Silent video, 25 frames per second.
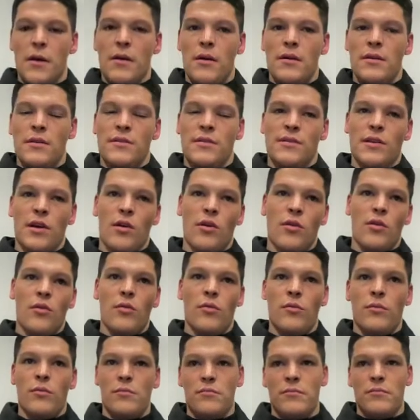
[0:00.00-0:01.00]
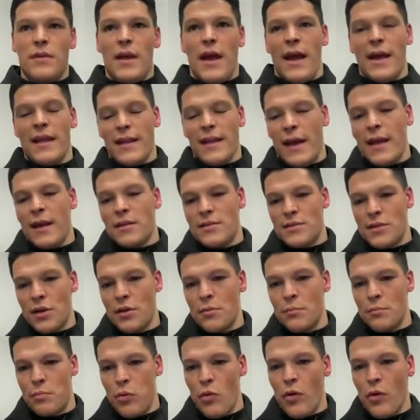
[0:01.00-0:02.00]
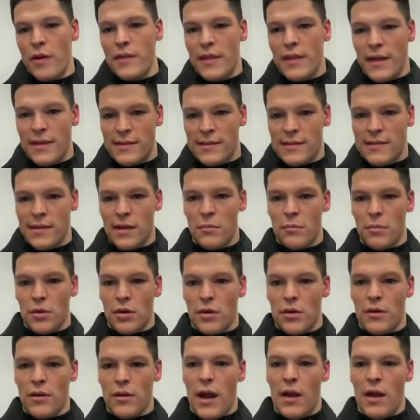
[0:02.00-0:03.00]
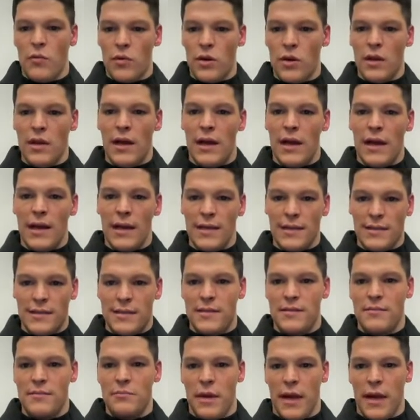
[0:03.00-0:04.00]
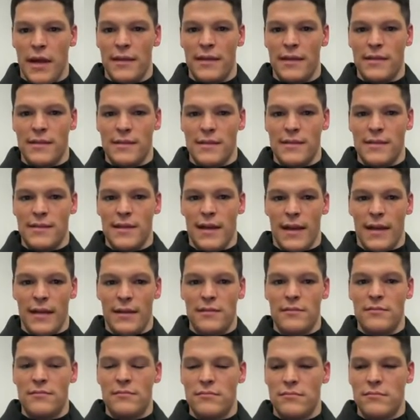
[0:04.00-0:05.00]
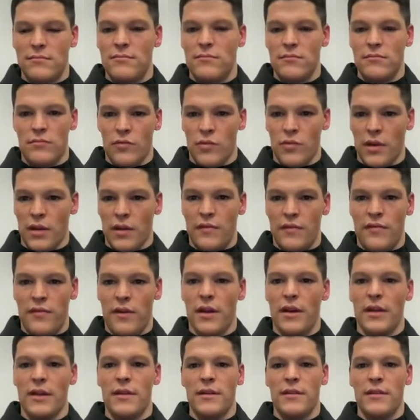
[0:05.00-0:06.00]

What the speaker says: So at a certain point that summer, I realized, man, this is like really fun.